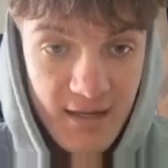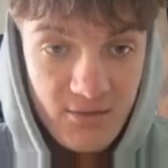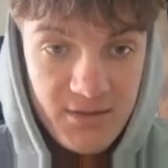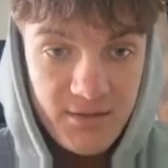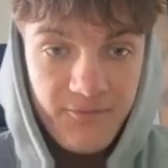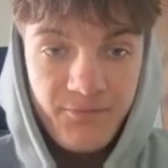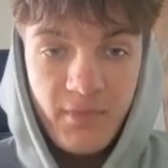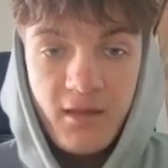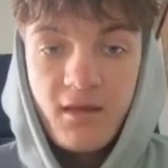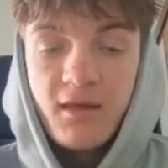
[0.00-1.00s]
out.
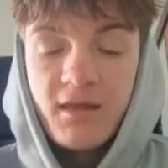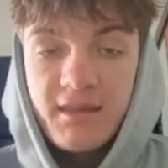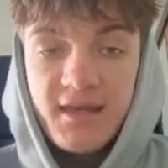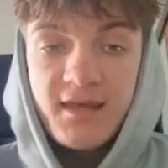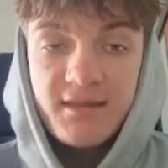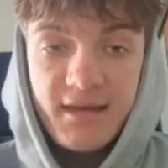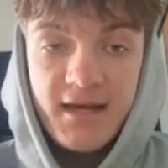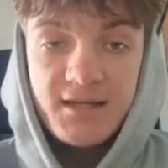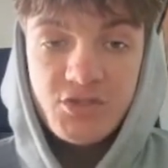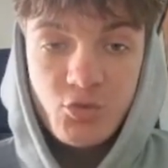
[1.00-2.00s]

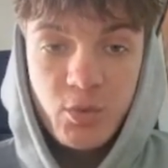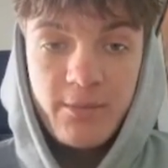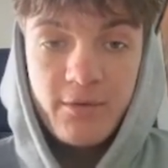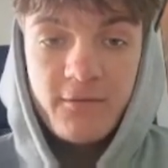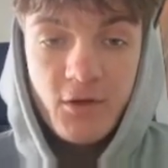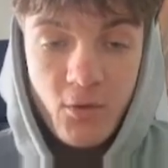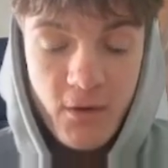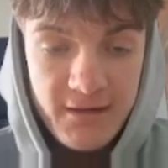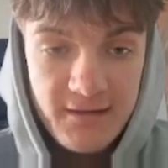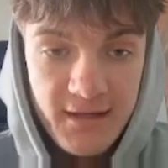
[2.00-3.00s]
That sweep of
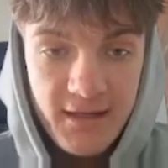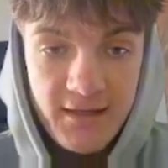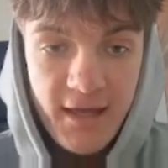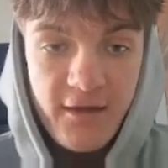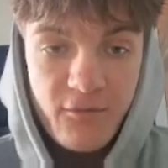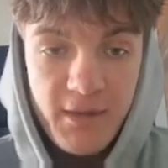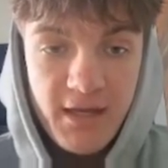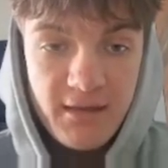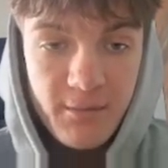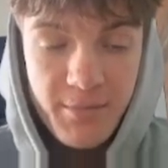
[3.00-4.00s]
liquidity gave
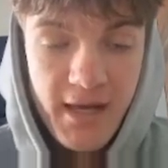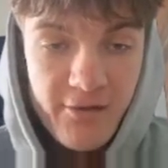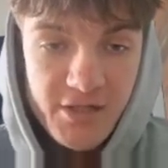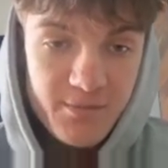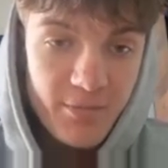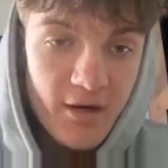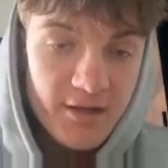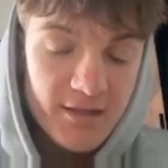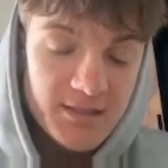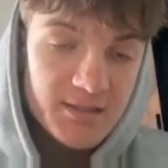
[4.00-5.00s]
me the bearish
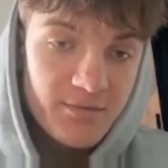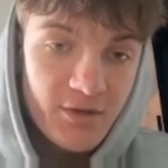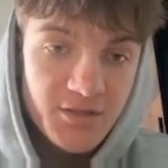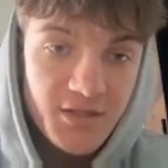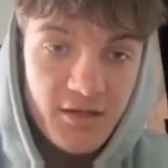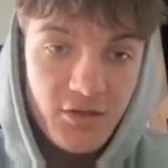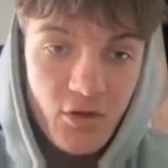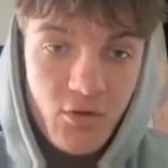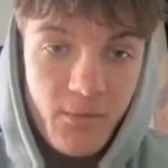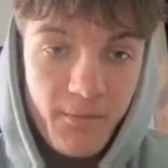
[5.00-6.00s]
bias because I
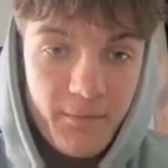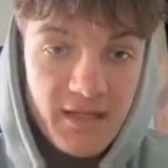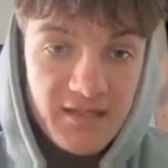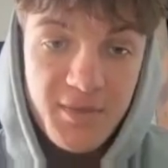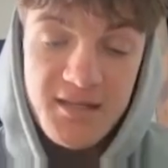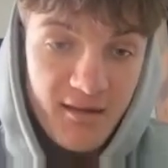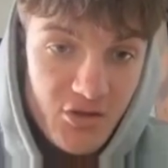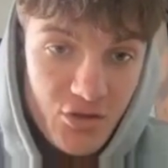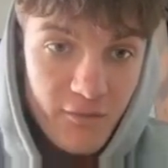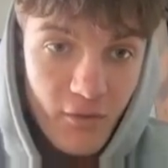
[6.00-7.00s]
know there's a
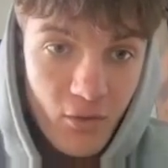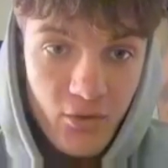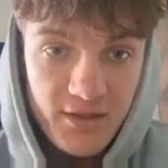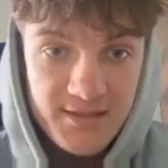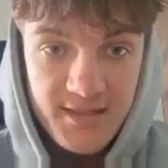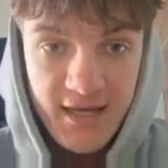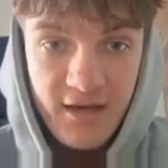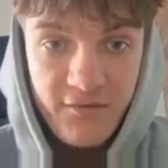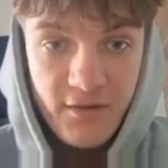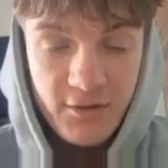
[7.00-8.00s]
potential for orders to
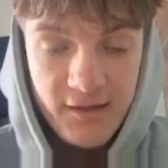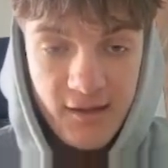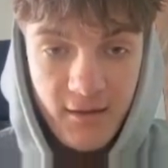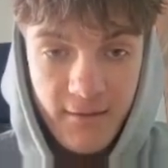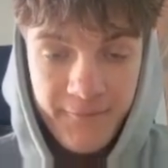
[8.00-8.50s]
get filled here.